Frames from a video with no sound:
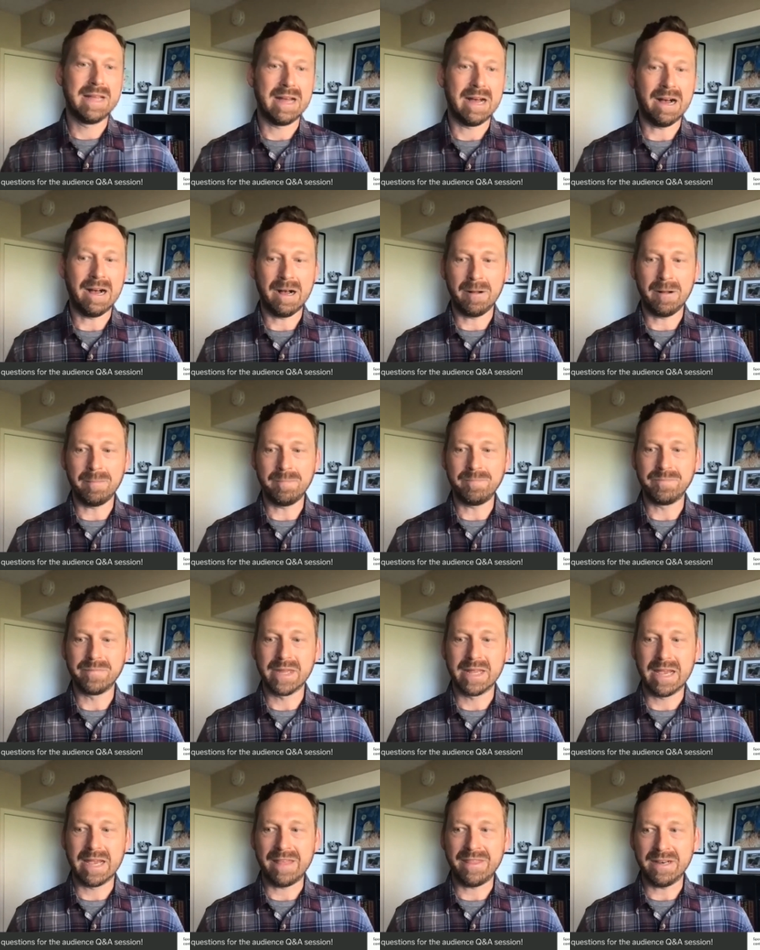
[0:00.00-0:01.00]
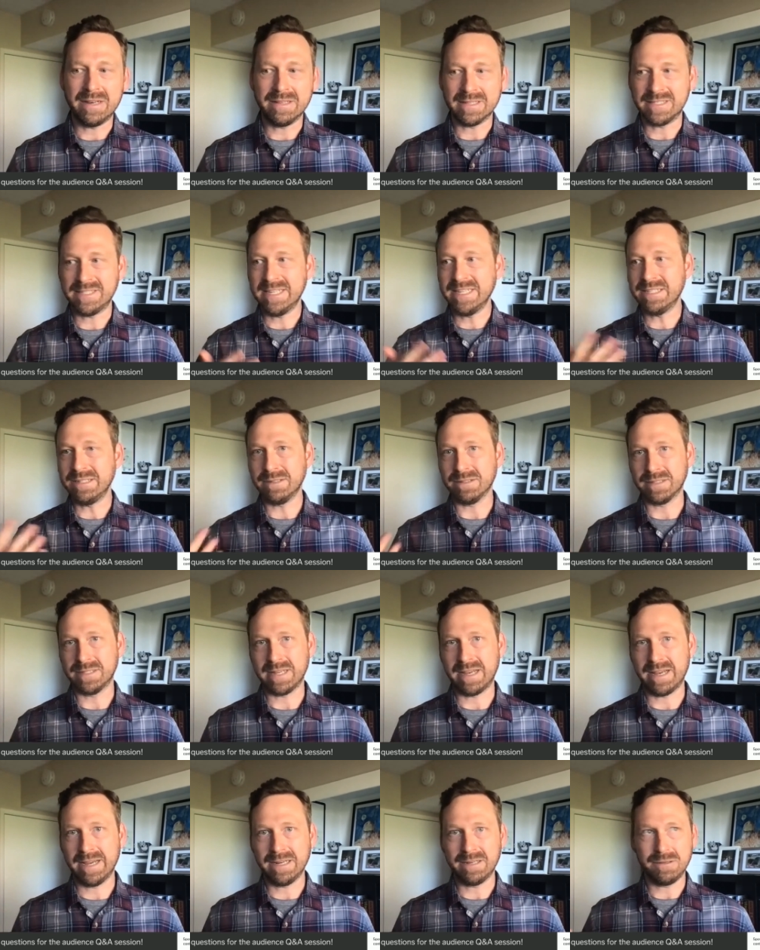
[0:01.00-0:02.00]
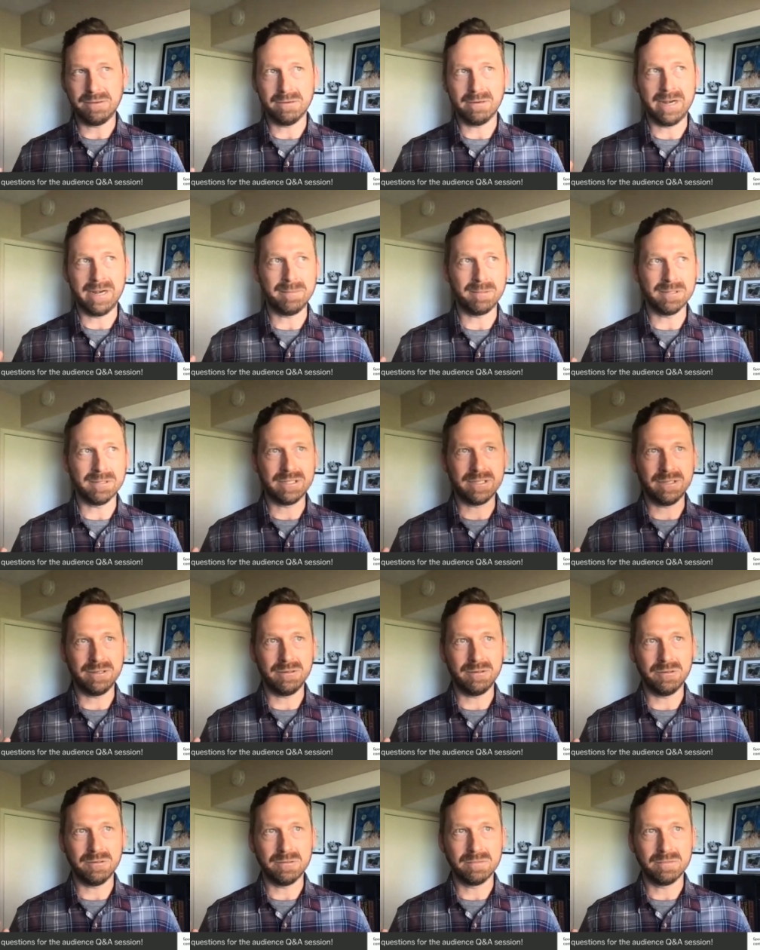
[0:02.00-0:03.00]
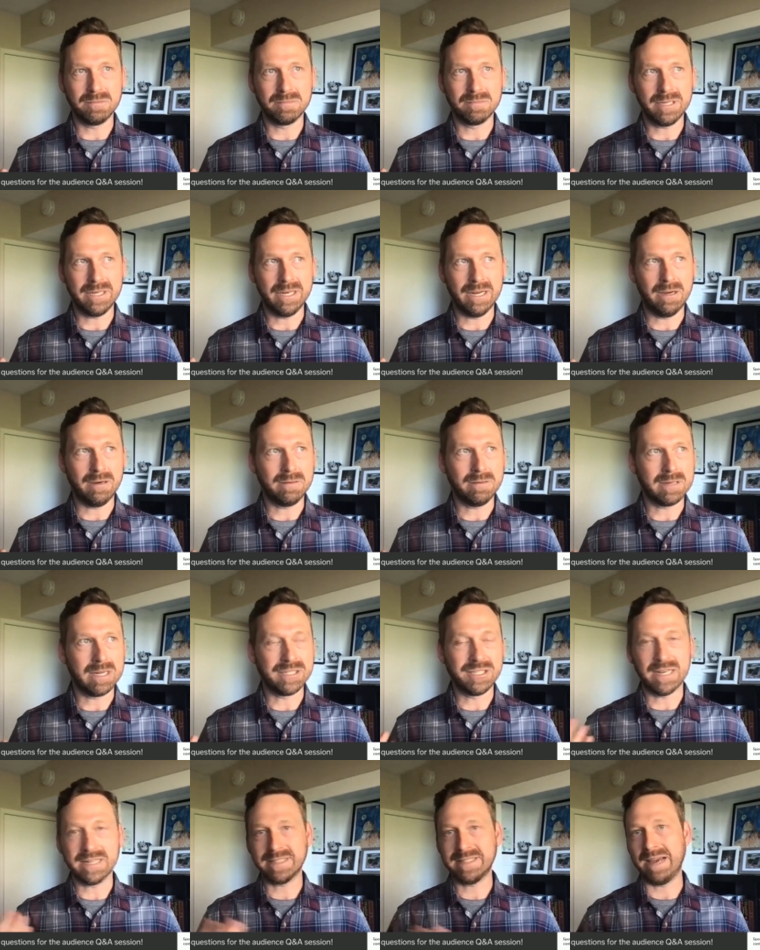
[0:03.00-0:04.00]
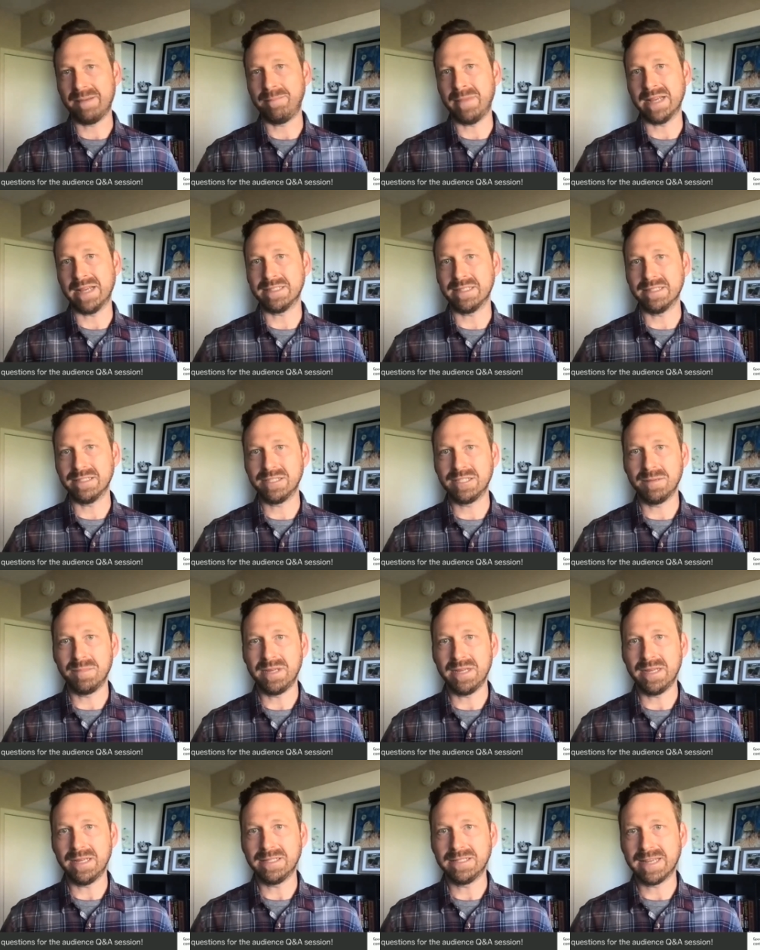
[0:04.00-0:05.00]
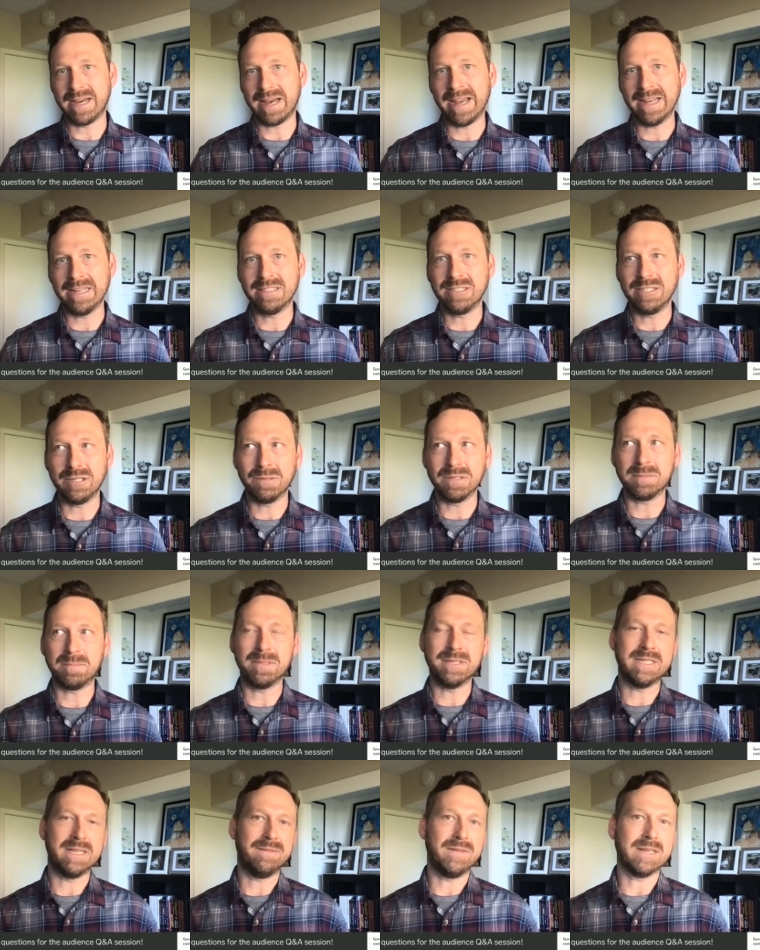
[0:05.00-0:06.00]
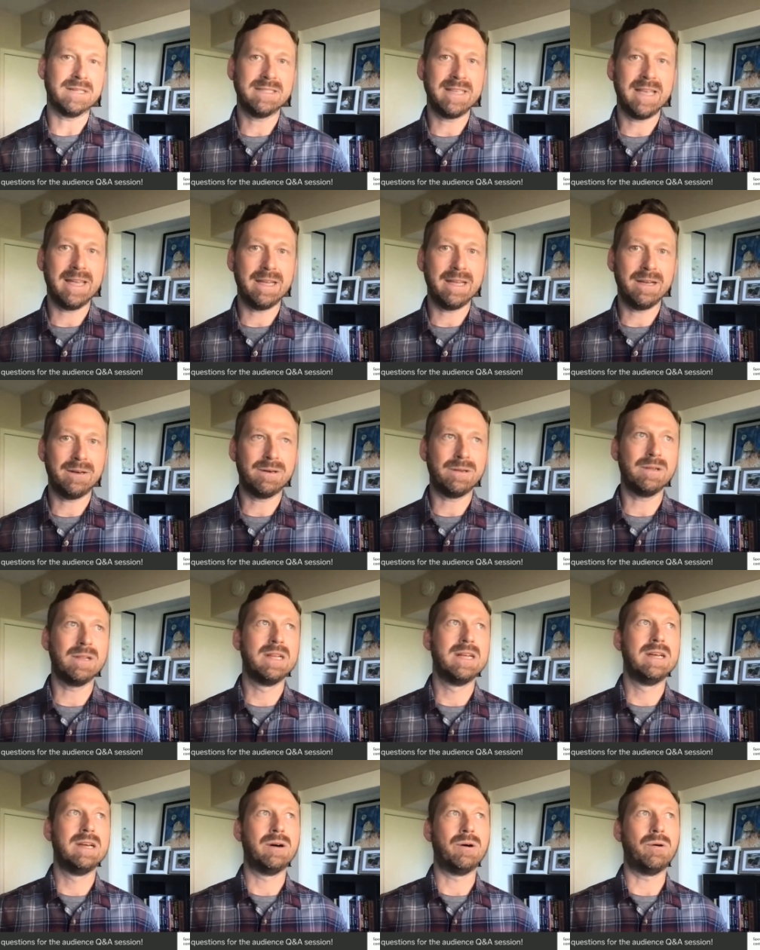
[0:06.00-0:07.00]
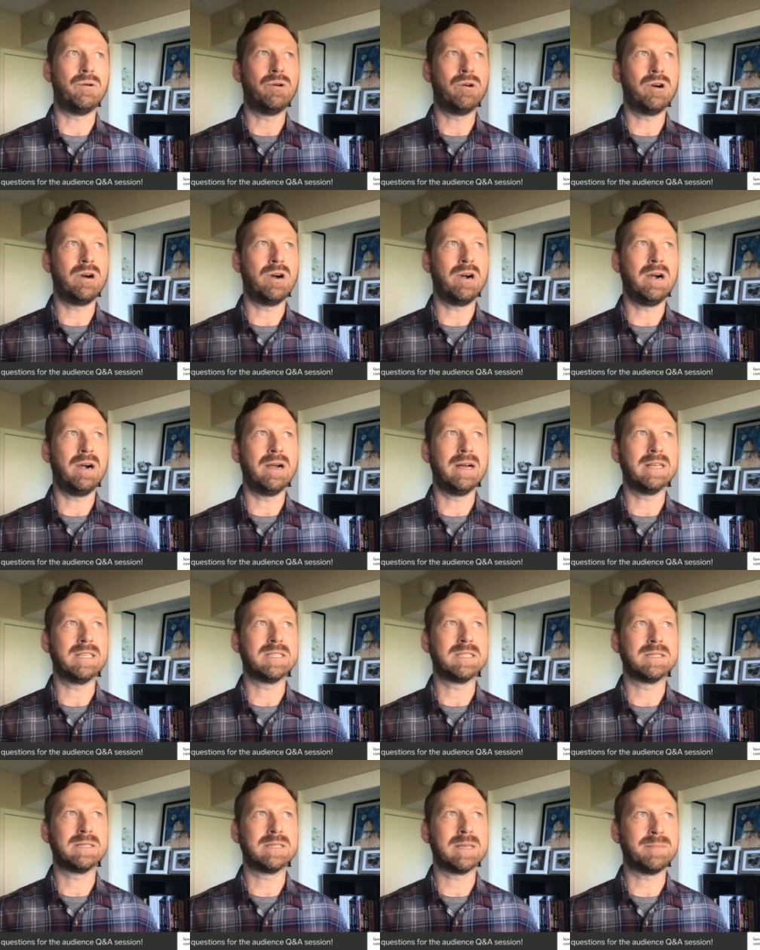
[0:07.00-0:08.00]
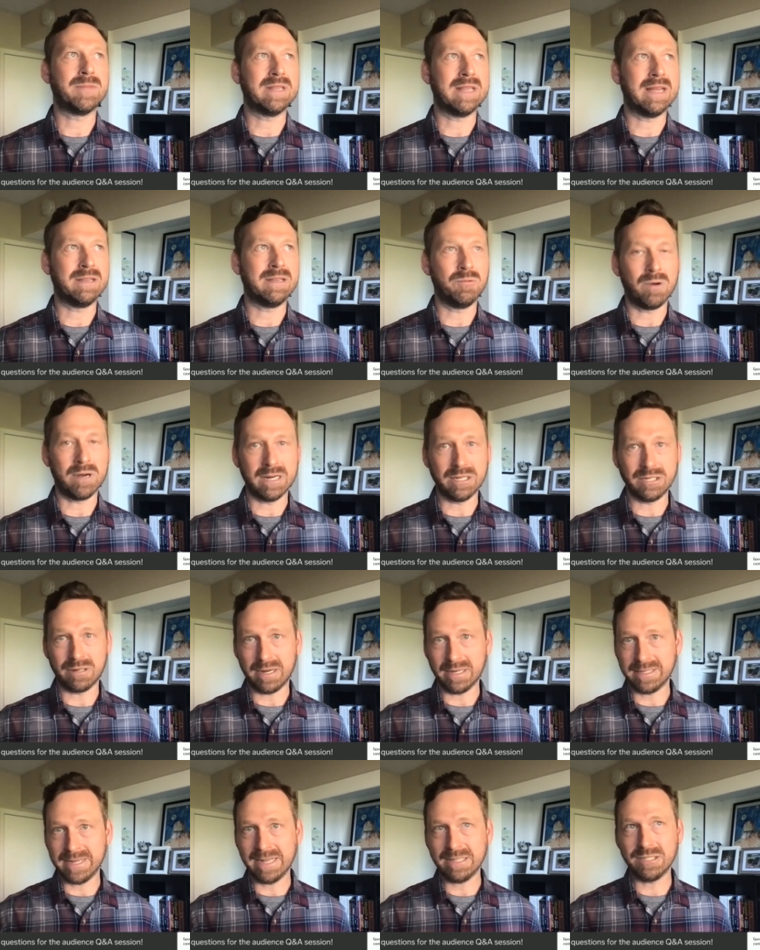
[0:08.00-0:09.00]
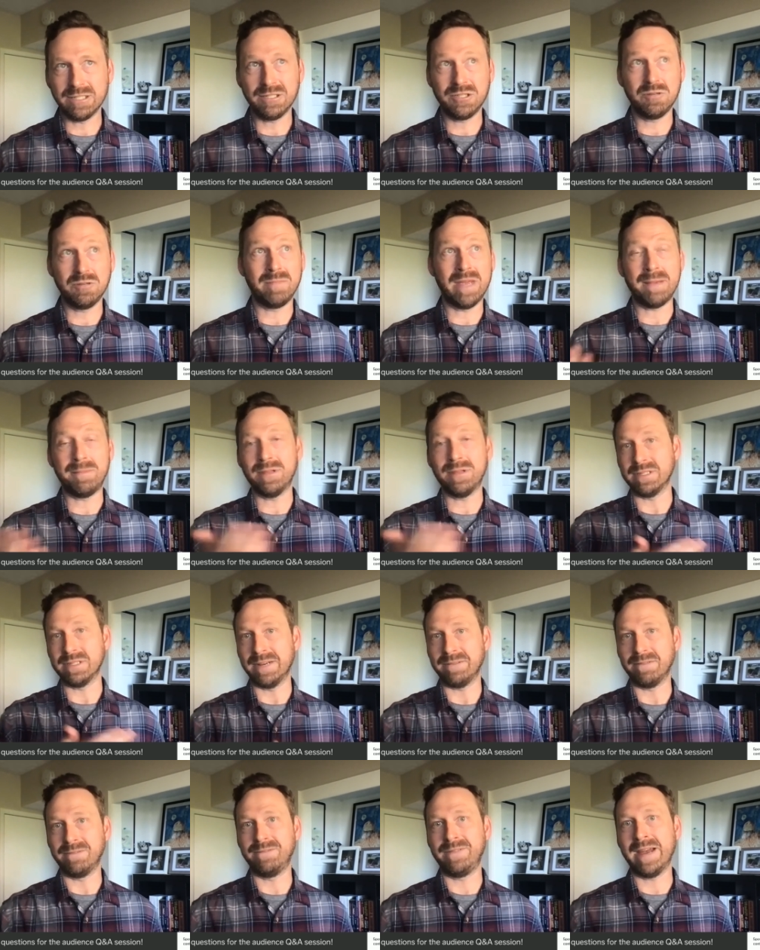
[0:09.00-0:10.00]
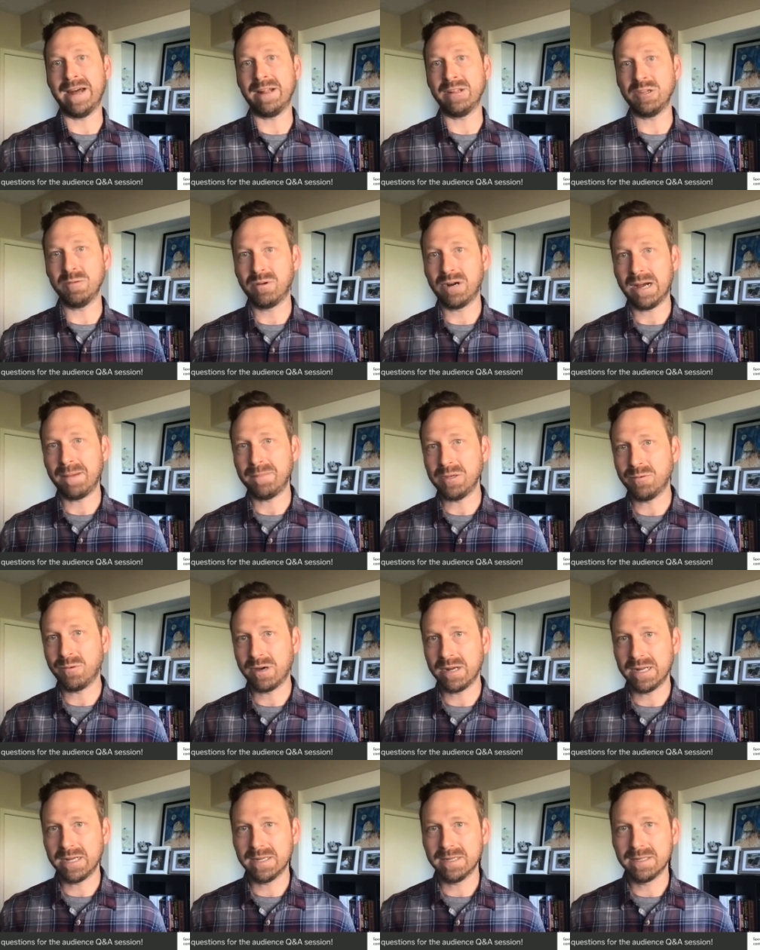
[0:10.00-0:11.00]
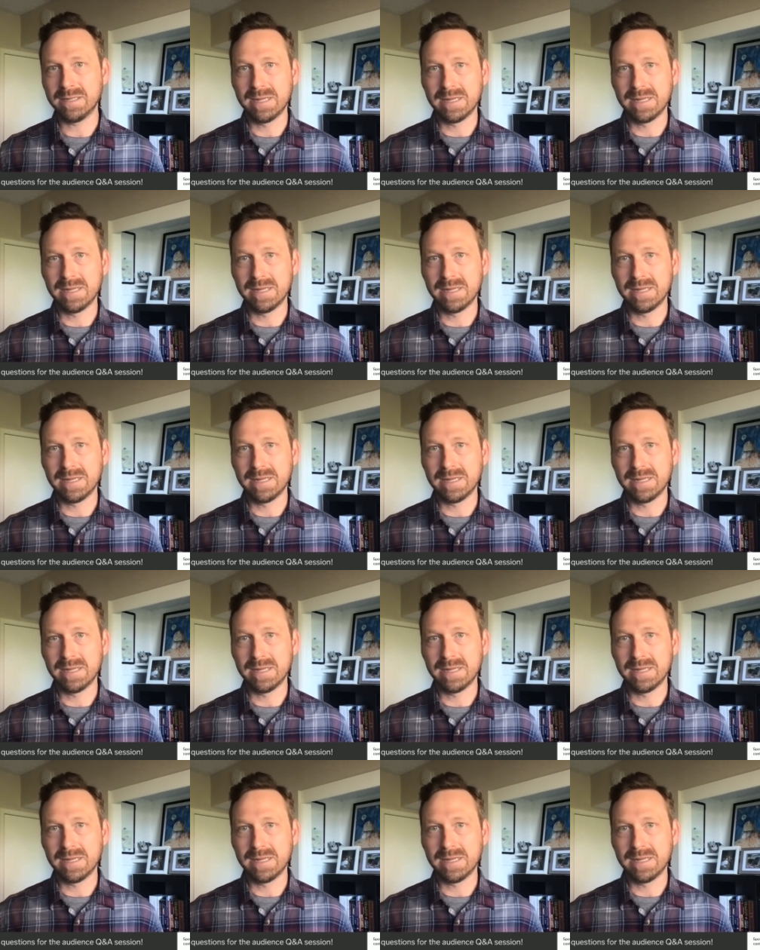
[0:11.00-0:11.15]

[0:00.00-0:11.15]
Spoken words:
And then in the seasonal side, you are able to adjust that message to be tied to a specific sale or something that you want to draw attention to. Maybe there's a different value prop you want